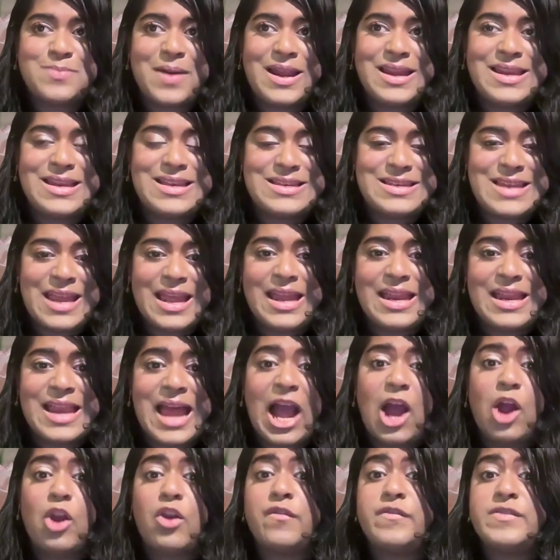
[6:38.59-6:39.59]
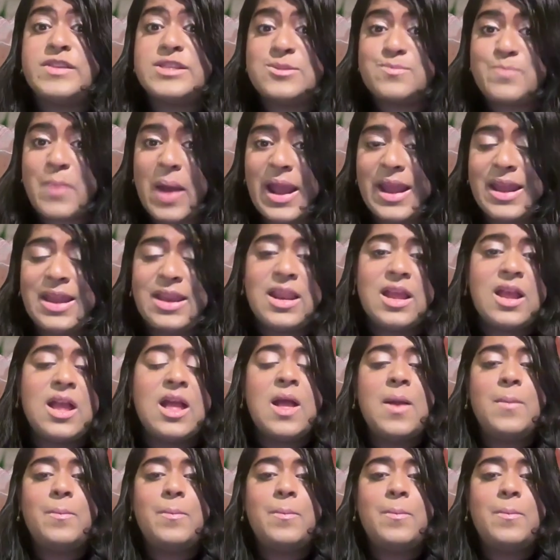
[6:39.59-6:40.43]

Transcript: might date out of spite,